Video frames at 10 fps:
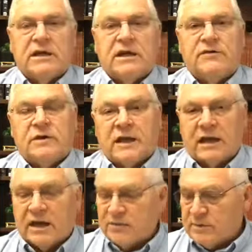If you'd
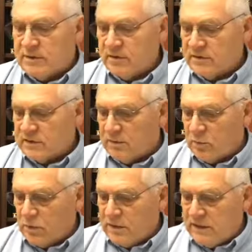like other materials that are
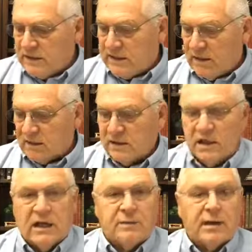more detailed
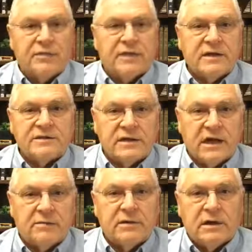about things to
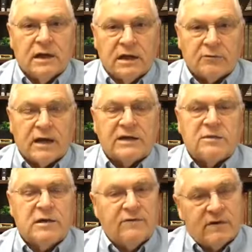come, write to
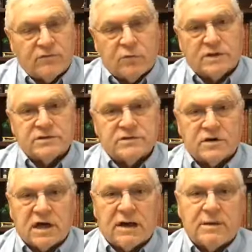me. If you have questions or
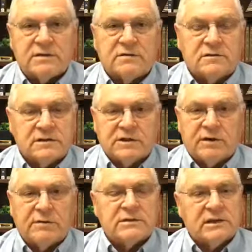comments or
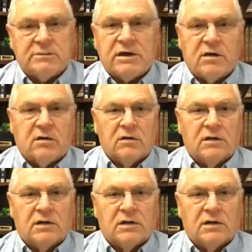disagreements, let me know.